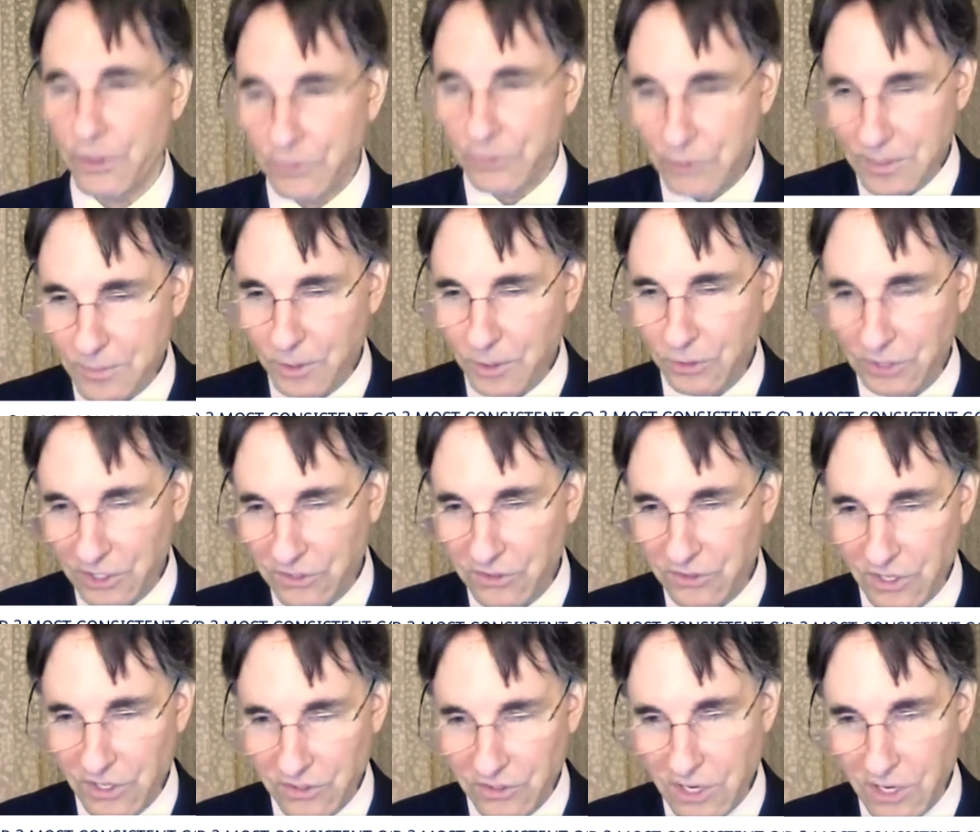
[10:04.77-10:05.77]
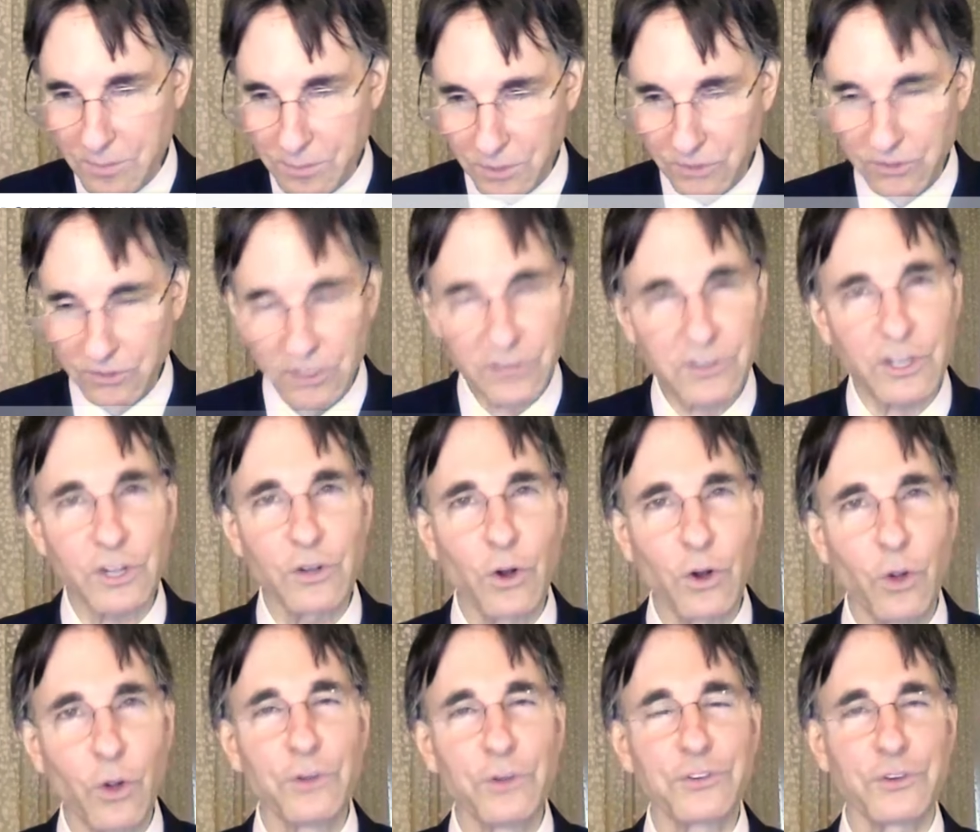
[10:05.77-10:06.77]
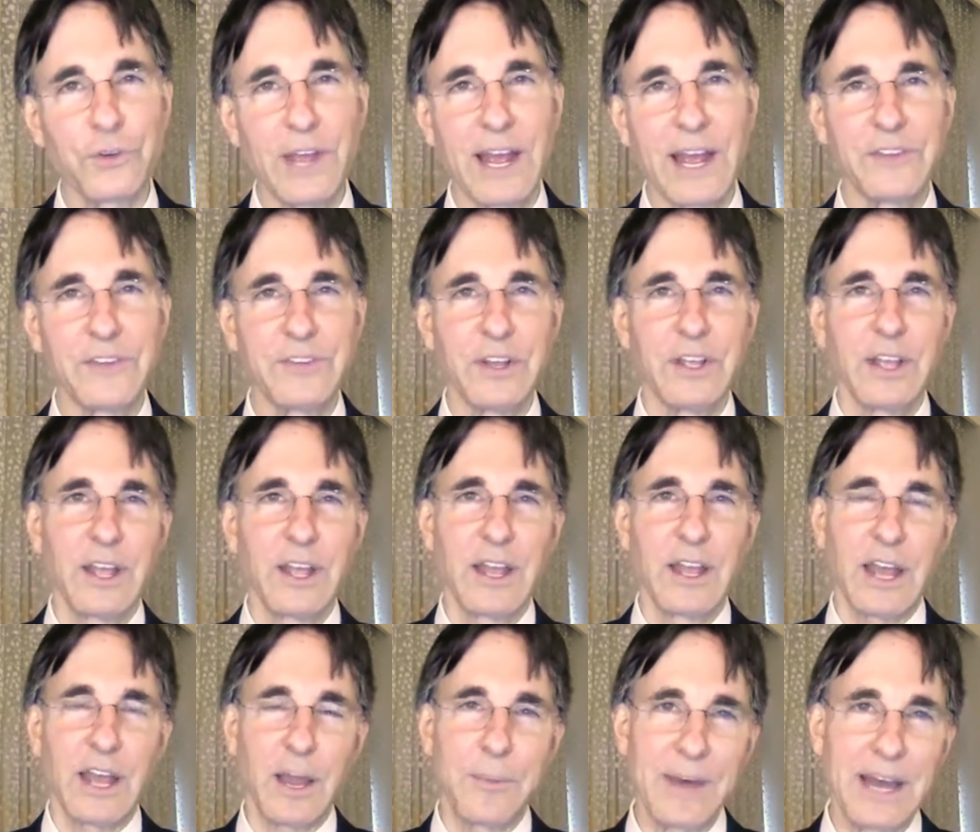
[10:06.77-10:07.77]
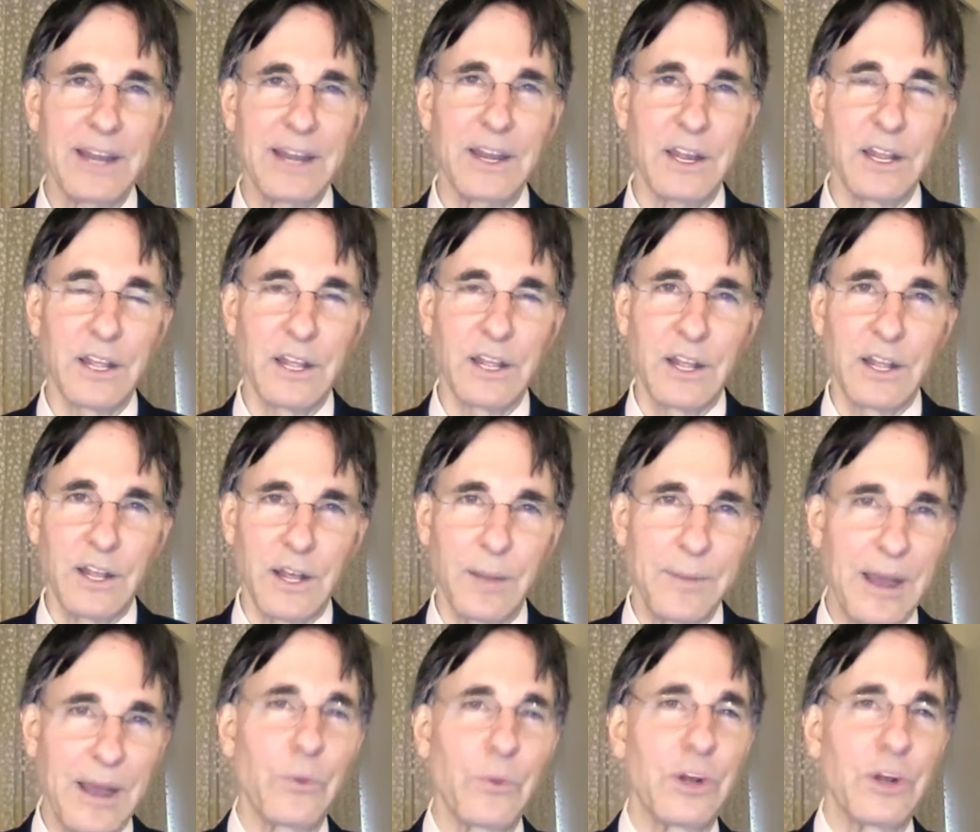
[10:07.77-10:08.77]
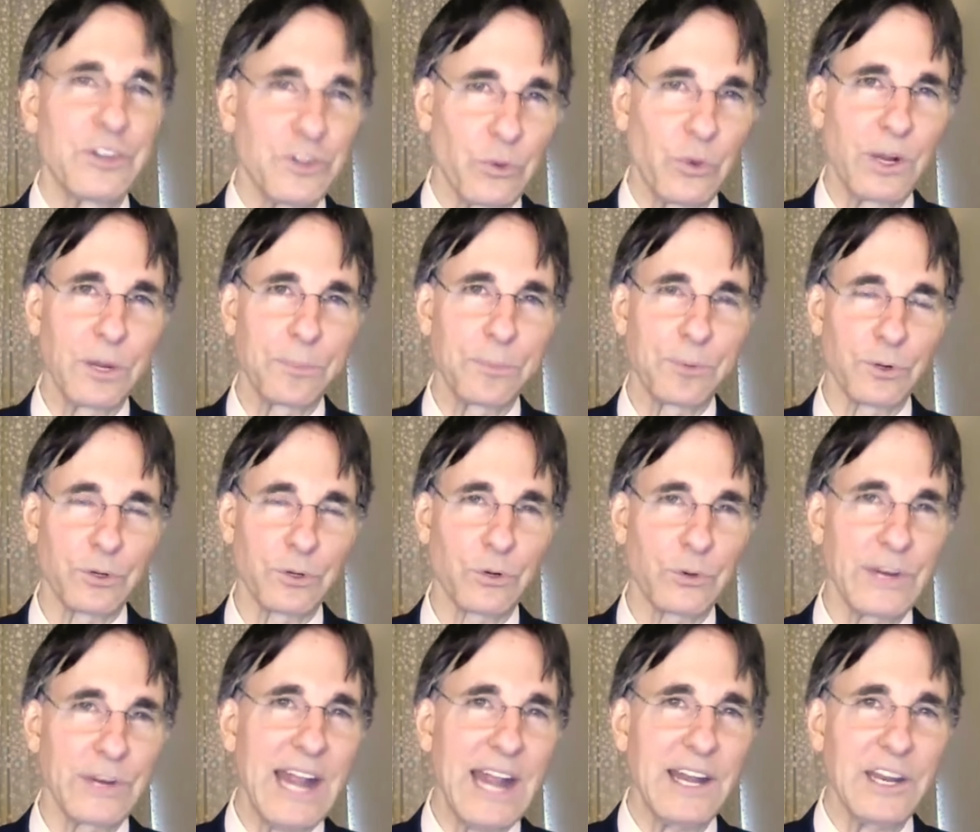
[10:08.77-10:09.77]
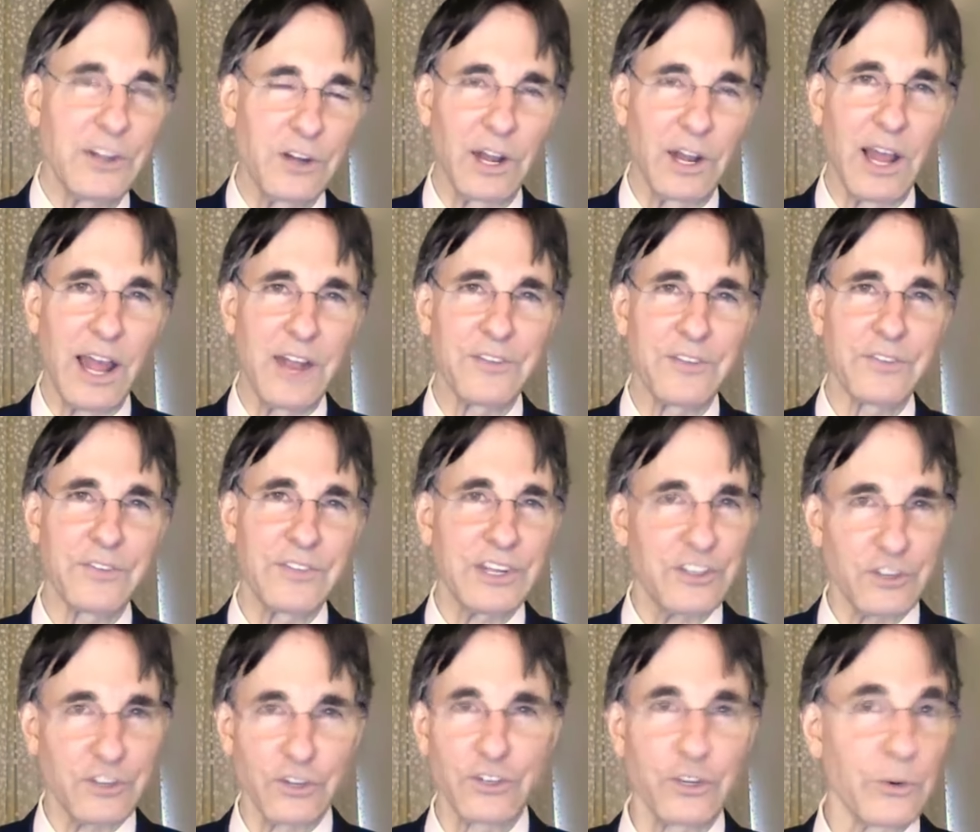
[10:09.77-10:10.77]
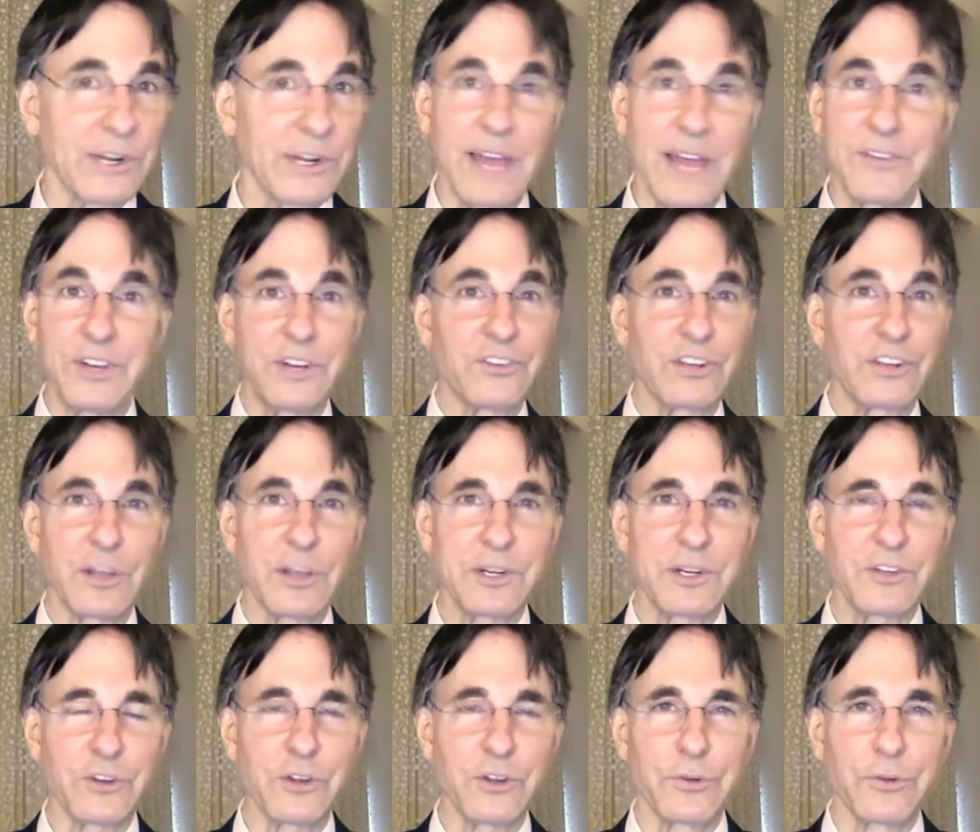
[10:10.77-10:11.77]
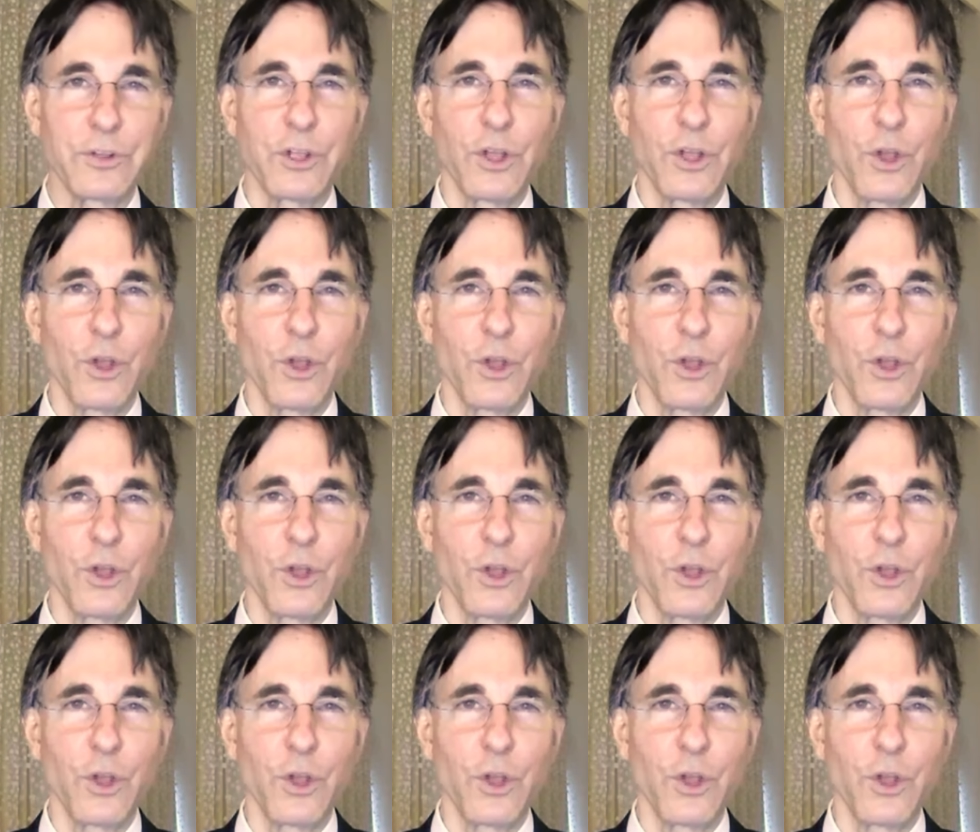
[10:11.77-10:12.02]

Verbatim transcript: three most consistent and persistent goals you have about about what you want to create in your life that you're showing evidence coming true.